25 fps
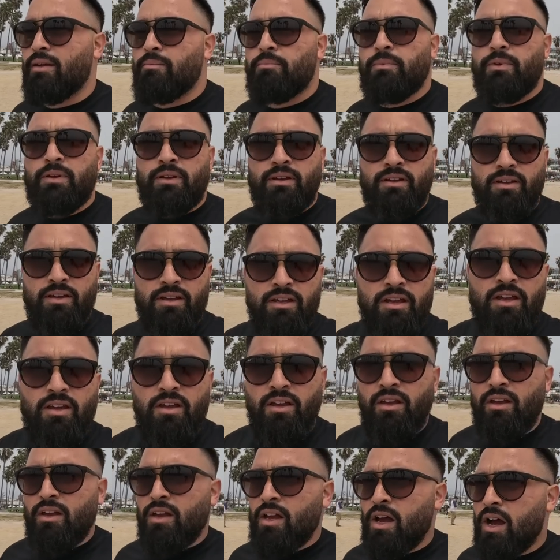them
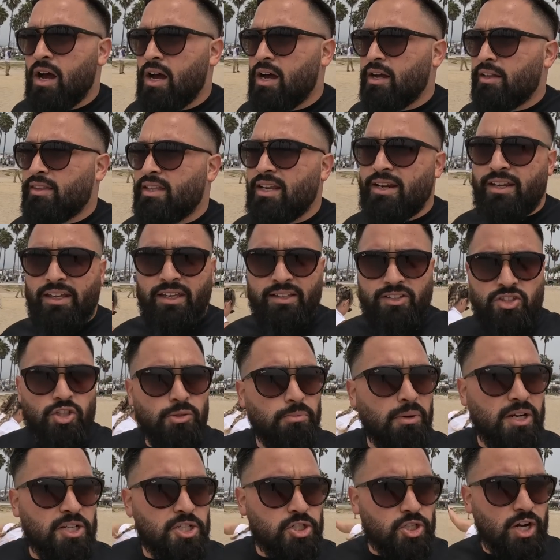didn't get
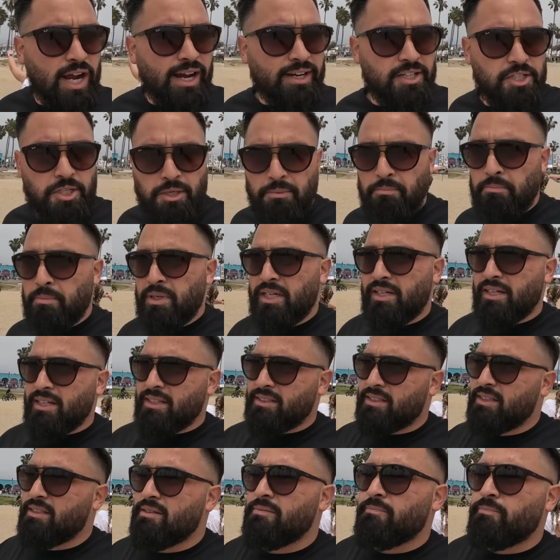too much traction
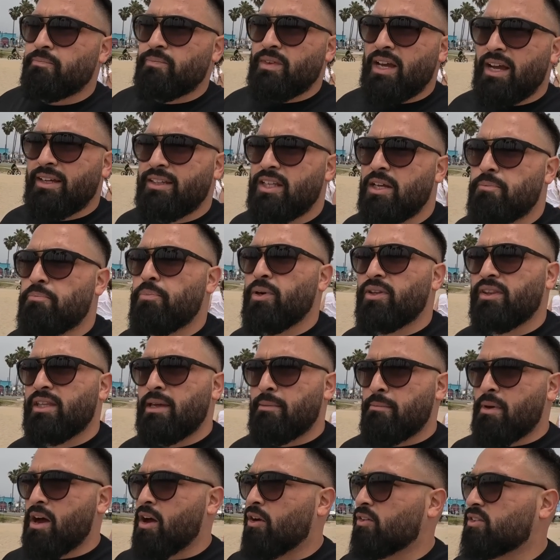because I did put
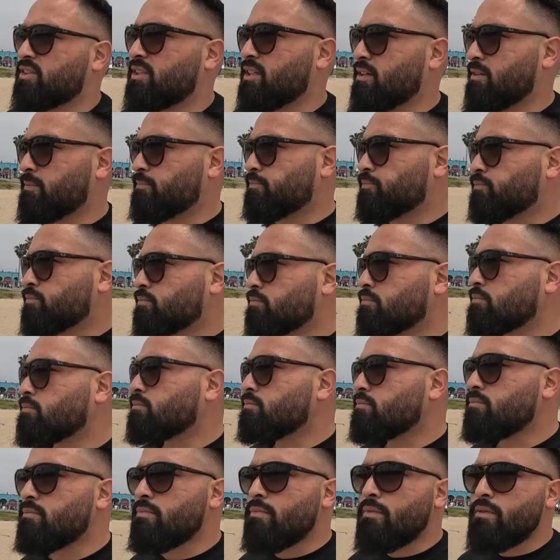them out
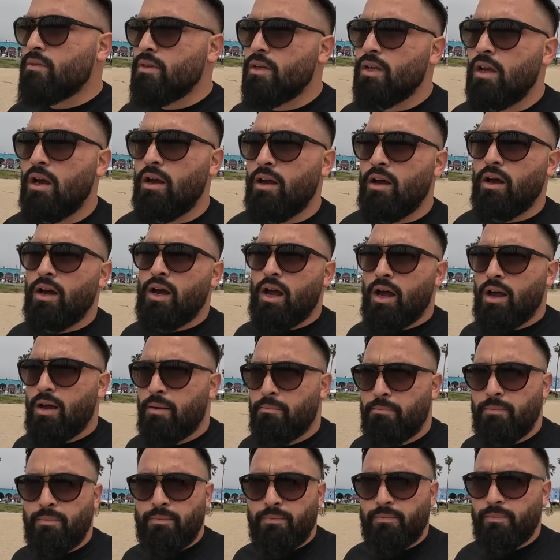
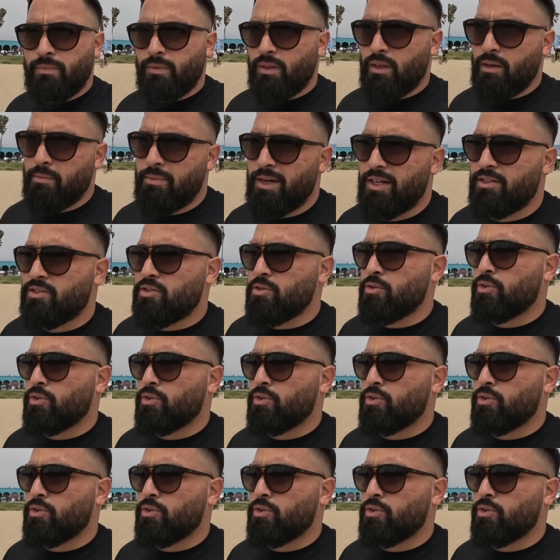about